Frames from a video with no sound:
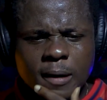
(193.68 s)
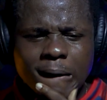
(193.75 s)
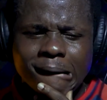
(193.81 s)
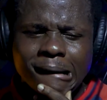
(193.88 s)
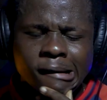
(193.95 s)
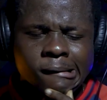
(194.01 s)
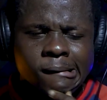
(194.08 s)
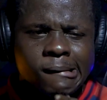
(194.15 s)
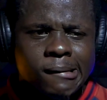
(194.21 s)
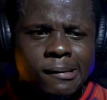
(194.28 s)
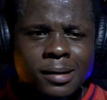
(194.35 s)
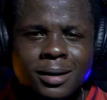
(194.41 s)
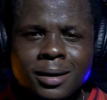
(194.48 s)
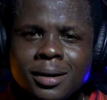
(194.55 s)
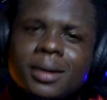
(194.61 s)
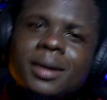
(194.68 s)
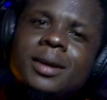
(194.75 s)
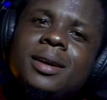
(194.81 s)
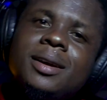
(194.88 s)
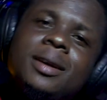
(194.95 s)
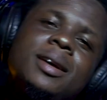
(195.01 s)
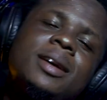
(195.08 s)
Wow.
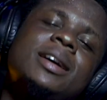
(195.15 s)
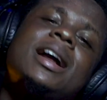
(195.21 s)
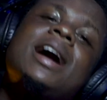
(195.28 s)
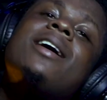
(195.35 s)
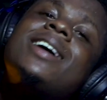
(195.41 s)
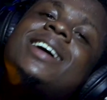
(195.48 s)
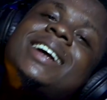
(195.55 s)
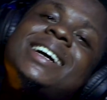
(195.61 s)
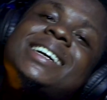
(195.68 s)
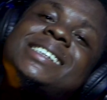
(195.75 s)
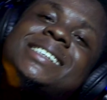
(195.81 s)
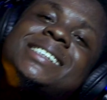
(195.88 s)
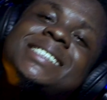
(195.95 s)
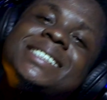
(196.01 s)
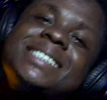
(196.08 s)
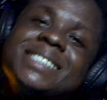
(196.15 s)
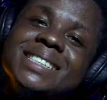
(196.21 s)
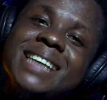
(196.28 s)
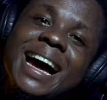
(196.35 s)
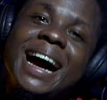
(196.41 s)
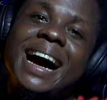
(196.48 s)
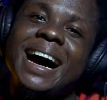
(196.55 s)
Hey, now this is
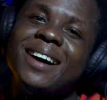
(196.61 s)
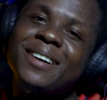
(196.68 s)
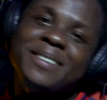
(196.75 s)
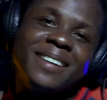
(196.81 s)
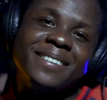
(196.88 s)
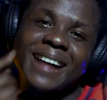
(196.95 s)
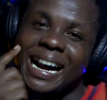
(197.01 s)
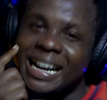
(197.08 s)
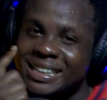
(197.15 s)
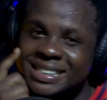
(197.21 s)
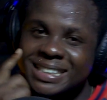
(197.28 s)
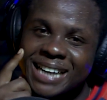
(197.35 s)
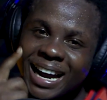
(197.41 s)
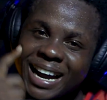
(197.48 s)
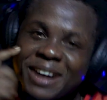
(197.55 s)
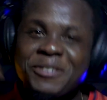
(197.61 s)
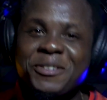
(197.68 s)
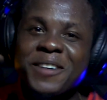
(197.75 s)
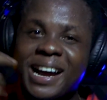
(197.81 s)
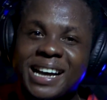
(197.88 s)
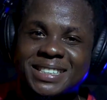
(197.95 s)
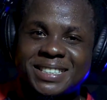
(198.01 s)
yeah, we're rising high
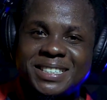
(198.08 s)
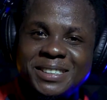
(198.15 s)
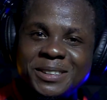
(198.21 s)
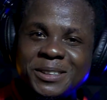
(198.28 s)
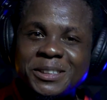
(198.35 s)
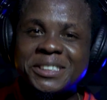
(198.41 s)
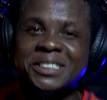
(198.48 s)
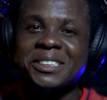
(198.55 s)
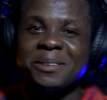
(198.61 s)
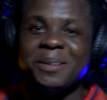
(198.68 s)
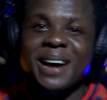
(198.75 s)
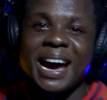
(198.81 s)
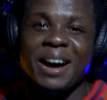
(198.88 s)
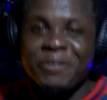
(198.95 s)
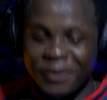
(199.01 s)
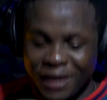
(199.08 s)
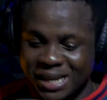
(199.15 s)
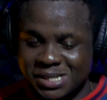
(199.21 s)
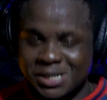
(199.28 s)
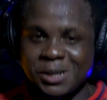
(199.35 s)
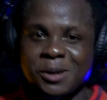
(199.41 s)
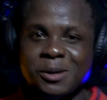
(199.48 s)
FOS, you know. Who go
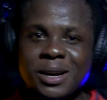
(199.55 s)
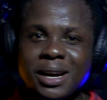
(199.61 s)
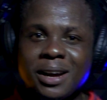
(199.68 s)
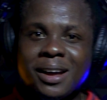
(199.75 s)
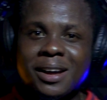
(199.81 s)
FOS, you know?